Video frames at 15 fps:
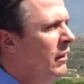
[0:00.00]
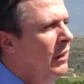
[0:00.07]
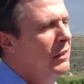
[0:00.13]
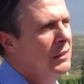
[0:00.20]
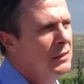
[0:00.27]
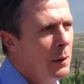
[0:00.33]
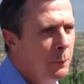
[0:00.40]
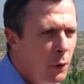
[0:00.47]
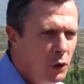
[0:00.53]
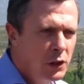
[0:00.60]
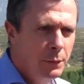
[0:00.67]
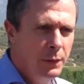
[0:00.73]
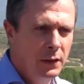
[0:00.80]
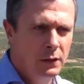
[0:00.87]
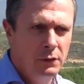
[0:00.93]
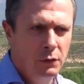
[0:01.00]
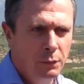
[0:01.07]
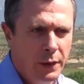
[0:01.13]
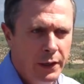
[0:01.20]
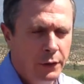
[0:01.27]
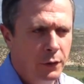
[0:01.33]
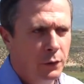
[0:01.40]
it's approximately, to
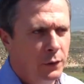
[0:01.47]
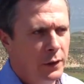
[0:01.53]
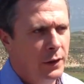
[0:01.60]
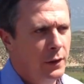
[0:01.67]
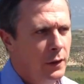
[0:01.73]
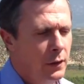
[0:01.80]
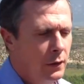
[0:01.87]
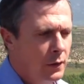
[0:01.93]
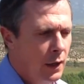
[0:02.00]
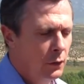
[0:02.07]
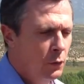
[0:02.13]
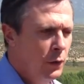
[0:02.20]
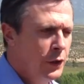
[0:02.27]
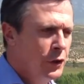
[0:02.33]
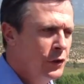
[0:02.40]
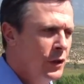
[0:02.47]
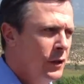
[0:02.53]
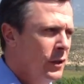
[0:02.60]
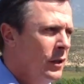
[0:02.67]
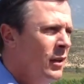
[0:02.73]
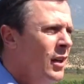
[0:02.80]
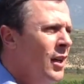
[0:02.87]
make you calculations
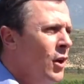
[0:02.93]
easier,